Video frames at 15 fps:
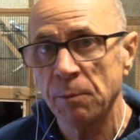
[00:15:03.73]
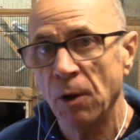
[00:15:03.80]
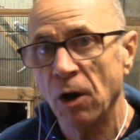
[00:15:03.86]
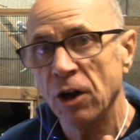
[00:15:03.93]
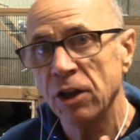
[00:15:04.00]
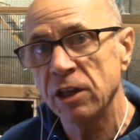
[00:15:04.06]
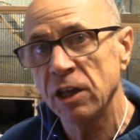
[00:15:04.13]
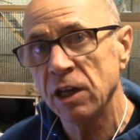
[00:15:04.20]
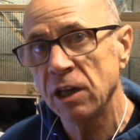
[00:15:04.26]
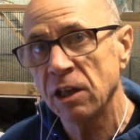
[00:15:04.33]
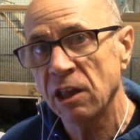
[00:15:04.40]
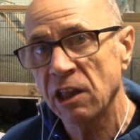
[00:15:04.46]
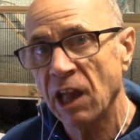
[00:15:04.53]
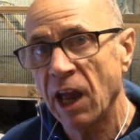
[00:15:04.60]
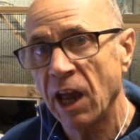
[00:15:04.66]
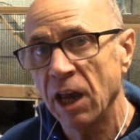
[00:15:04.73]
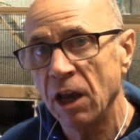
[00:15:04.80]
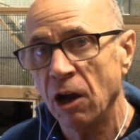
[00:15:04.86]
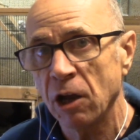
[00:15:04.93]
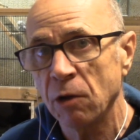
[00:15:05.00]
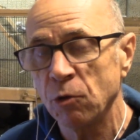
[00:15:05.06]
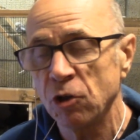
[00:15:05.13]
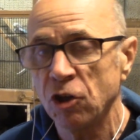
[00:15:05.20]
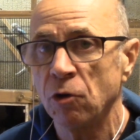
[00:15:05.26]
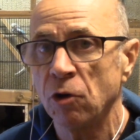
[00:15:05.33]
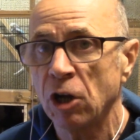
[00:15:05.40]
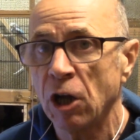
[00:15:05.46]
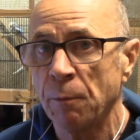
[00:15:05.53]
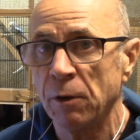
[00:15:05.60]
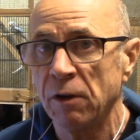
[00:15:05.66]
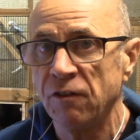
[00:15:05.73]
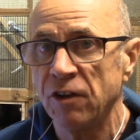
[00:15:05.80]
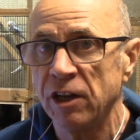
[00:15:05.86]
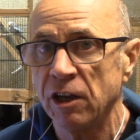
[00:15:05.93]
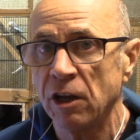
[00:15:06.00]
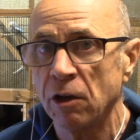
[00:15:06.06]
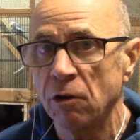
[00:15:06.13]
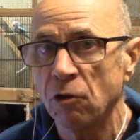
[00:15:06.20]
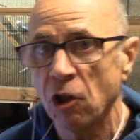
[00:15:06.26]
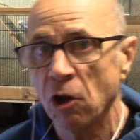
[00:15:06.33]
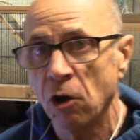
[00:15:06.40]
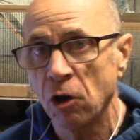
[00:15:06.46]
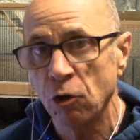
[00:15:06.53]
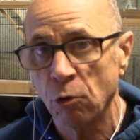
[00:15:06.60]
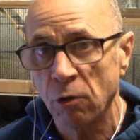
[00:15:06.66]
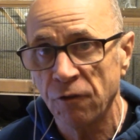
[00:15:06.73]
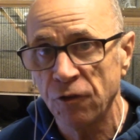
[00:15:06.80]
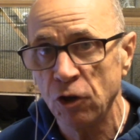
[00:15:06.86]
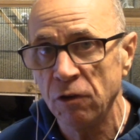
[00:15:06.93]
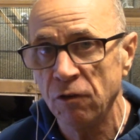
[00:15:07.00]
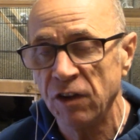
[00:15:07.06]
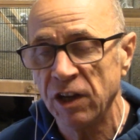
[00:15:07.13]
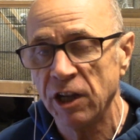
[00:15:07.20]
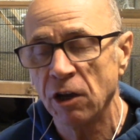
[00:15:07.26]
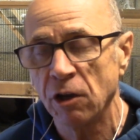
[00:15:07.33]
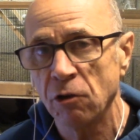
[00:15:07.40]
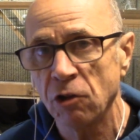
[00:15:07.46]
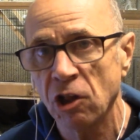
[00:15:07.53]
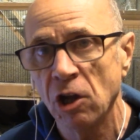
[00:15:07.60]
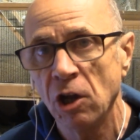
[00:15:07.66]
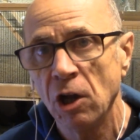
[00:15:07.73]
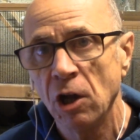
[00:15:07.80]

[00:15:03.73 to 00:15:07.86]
but I did say I would do a couple of videos on, or a few videos